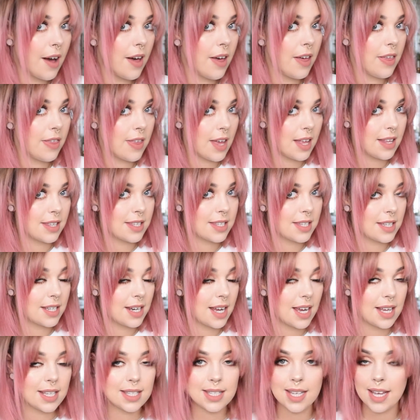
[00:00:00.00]
That's a
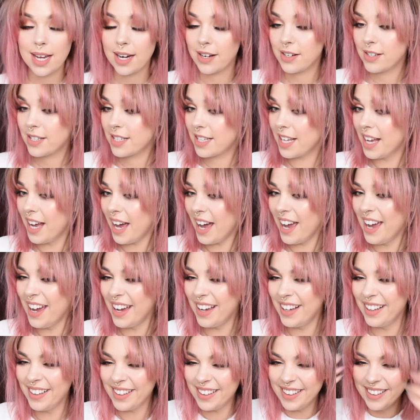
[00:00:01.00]
nice
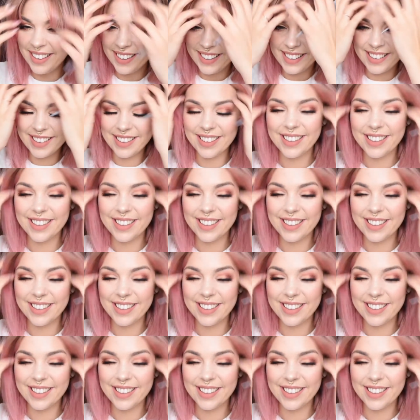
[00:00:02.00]
hairstyle.